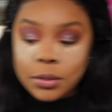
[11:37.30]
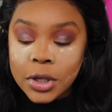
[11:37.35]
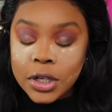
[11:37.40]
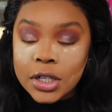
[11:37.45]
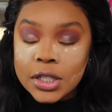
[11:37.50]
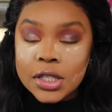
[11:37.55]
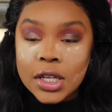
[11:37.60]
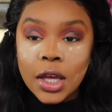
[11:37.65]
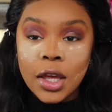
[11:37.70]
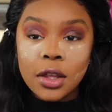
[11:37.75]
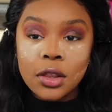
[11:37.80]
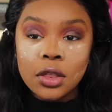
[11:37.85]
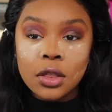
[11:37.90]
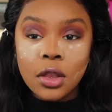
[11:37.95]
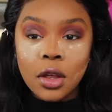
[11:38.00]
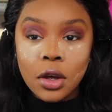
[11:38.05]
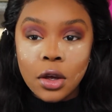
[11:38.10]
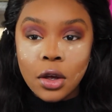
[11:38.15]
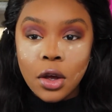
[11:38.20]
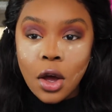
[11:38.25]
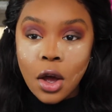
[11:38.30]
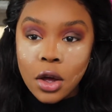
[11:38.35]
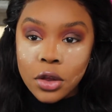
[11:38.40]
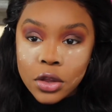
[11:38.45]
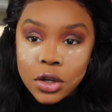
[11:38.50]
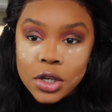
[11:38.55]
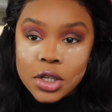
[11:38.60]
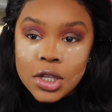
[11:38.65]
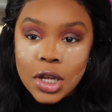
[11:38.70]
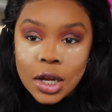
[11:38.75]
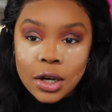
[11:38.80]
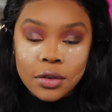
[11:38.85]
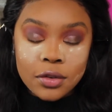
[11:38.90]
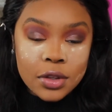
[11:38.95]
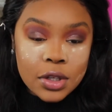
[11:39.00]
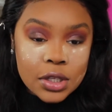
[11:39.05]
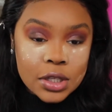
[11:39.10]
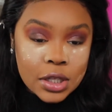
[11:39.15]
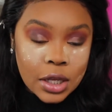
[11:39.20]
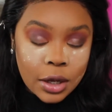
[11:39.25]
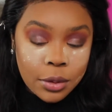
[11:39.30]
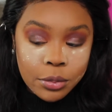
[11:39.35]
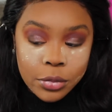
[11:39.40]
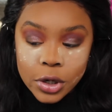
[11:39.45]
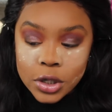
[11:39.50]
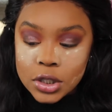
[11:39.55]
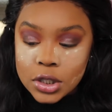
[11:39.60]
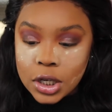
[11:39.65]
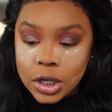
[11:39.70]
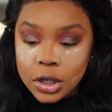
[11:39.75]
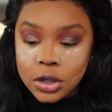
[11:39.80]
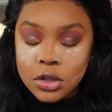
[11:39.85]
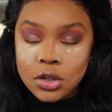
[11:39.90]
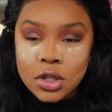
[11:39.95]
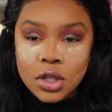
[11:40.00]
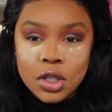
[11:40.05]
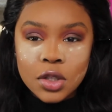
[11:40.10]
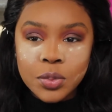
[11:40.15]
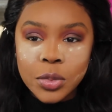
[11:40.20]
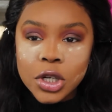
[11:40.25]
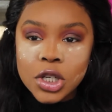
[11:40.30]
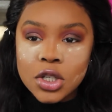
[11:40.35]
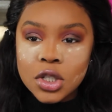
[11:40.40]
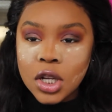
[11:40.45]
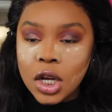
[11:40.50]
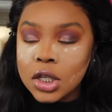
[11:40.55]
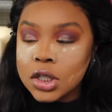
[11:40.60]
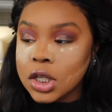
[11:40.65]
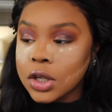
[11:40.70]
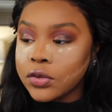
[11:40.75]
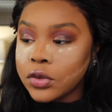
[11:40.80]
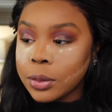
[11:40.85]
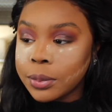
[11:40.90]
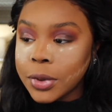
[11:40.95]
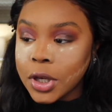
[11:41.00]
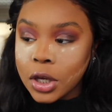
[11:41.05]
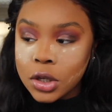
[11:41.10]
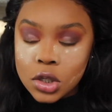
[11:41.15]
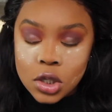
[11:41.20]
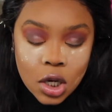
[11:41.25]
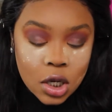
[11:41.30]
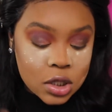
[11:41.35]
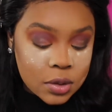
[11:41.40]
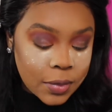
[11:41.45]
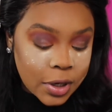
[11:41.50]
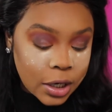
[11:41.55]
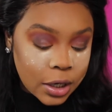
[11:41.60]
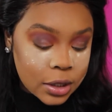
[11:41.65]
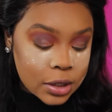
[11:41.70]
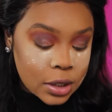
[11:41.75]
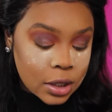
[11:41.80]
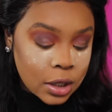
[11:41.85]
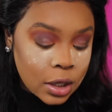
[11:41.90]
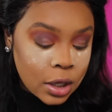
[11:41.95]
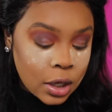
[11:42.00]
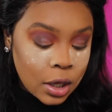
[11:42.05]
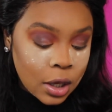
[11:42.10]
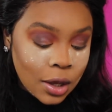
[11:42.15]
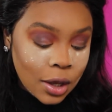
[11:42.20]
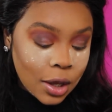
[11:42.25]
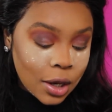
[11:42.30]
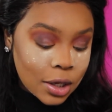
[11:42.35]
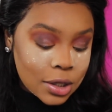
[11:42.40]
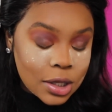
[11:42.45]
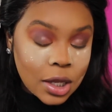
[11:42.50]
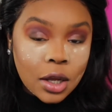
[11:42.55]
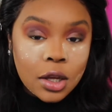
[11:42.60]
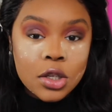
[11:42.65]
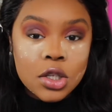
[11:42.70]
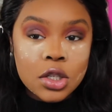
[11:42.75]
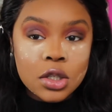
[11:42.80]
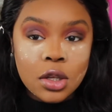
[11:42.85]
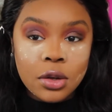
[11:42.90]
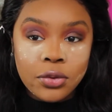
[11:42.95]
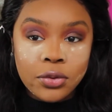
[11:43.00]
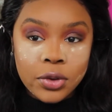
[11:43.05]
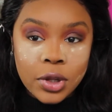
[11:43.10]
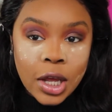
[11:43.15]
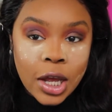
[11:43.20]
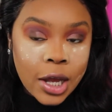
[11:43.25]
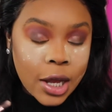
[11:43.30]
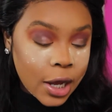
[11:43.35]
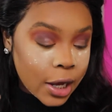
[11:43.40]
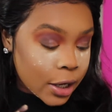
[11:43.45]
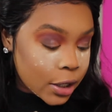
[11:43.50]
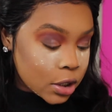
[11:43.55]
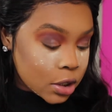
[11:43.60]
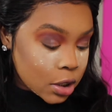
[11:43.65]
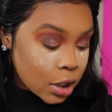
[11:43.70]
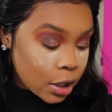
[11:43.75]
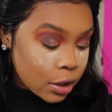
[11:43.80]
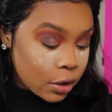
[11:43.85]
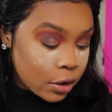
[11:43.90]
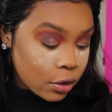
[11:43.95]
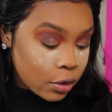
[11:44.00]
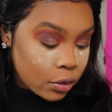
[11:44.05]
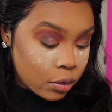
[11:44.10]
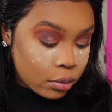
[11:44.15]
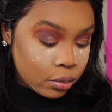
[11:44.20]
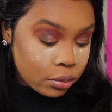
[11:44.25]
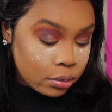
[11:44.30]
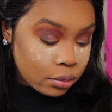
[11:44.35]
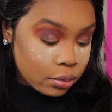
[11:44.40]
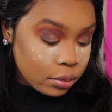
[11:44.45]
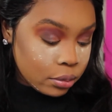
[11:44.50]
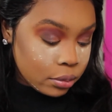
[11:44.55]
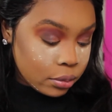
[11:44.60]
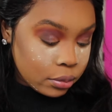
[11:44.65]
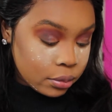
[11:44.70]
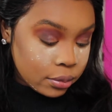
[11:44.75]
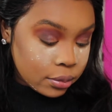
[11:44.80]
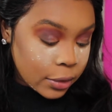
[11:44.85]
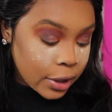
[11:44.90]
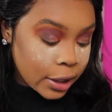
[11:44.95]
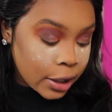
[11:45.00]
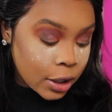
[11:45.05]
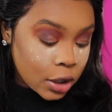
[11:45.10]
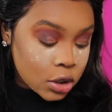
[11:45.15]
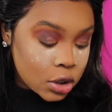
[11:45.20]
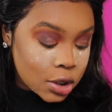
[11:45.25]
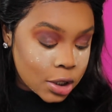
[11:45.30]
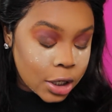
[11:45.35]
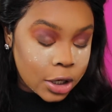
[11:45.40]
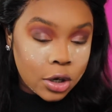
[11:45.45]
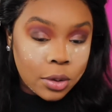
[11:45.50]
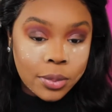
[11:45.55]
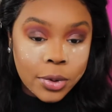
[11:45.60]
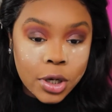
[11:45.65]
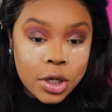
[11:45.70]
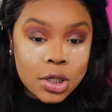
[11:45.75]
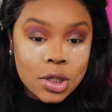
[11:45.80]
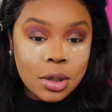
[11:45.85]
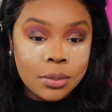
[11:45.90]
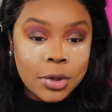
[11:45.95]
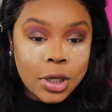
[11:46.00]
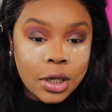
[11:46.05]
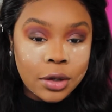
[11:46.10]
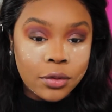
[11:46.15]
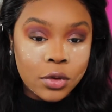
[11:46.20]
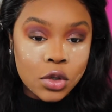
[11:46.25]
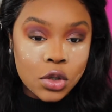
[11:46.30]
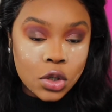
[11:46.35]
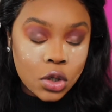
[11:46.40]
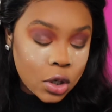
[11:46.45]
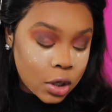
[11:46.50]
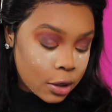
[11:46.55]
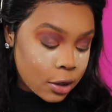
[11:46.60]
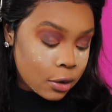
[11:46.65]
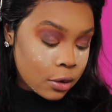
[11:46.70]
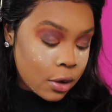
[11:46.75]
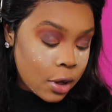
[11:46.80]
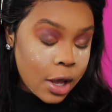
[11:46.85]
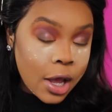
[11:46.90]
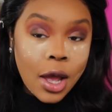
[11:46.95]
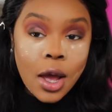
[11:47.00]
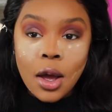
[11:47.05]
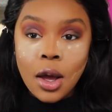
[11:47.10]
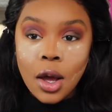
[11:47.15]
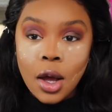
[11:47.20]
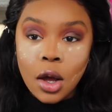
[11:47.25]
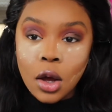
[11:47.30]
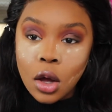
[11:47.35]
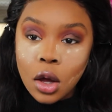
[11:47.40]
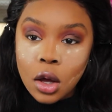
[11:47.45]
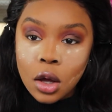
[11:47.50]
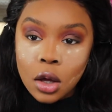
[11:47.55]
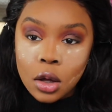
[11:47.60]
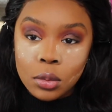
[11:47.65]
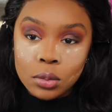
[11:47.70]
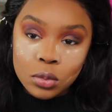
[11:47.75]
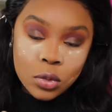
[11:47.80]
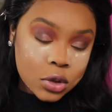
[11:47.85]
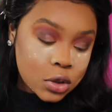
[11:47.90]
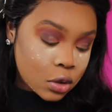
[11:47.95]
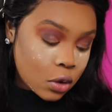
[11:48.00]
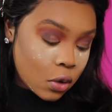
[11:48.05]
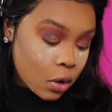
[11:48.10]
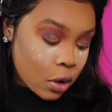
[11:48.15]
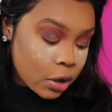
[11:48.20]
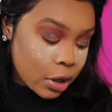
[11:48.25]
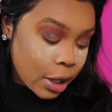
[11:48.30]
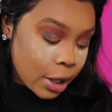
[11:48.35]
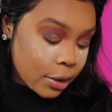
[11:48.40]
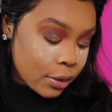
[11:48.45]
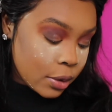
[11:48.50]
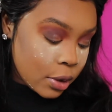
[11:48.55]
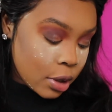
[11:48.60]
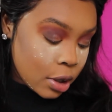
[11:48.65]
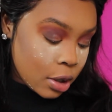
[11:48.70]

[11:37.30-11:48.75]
I'm gonna take the other side of the same brush that I used. This brush is actually from BH Cosmetics, and it's like just a flat eyeshadow, I guess, shader brush. I'm not even sure what to call that.